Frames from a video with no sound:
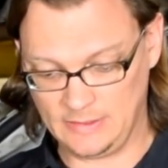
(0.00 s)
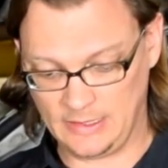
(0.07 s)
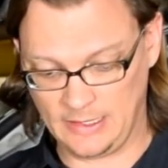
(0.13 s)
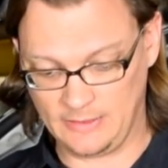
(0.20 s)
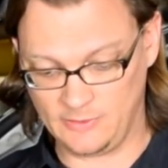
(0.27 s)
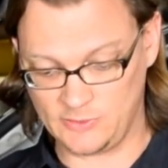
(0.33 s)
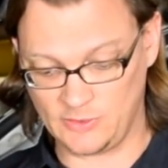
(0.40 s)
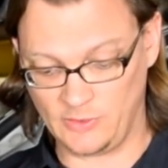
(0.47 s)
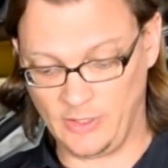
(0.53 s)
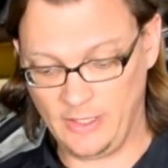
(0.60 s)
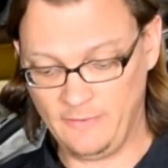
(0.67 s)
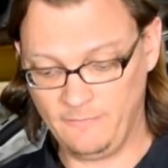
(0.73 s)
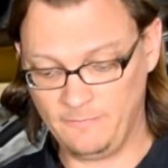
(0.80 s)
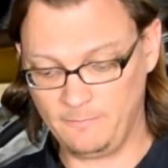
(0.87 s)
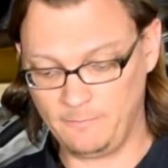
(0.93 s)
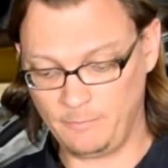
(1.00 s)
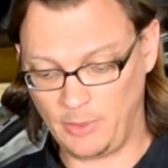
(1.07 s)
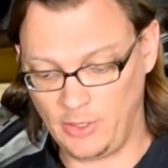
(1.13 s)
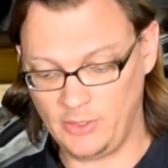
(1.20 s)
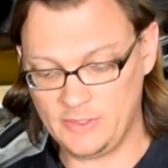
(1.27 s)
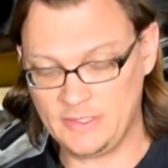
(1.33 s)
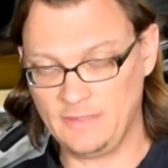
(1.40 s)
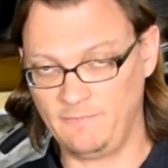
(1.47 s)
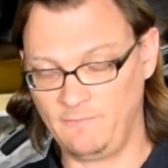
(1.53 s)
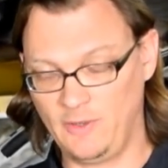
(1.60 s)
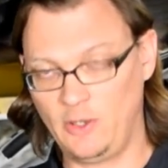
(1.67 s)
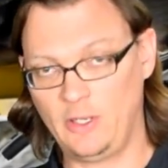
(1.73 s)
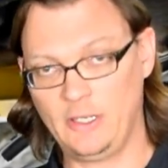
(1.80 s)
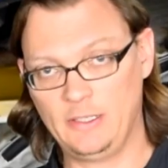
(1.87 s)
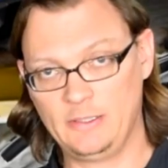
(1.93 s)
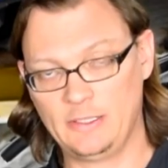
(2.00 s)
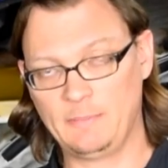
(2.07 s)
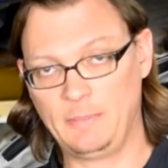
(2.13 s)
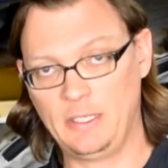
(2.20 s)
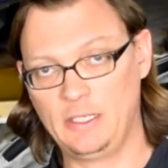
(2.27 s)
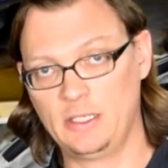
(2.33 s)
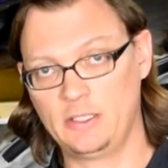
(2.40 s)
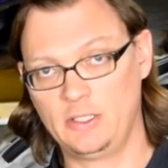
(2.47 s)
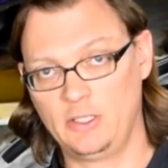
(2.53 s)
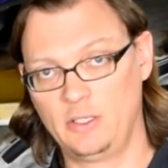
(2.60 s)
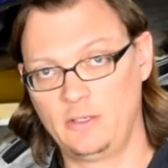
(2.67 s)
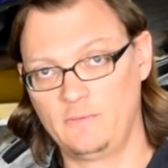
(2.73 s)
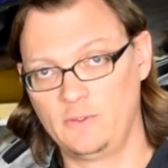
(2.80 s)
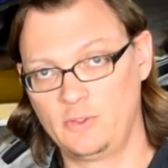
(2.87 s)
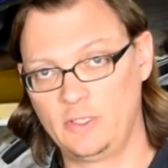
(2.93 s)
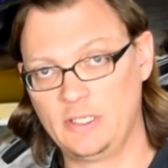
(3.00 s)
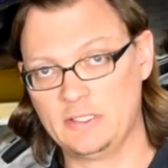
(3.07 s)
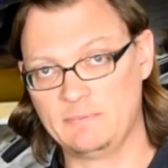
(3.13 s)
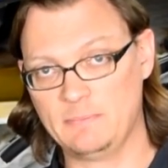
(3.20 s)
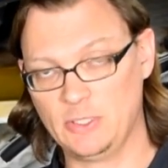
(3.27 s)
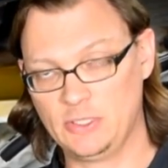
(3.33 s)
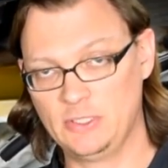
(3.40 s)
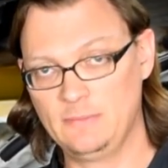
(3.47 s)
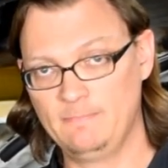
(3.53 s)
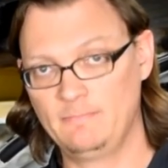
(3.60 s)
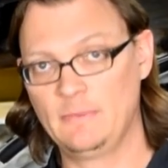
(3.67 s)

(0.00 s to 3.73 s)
There's a lot of parts that vary depending on the year of the transmission.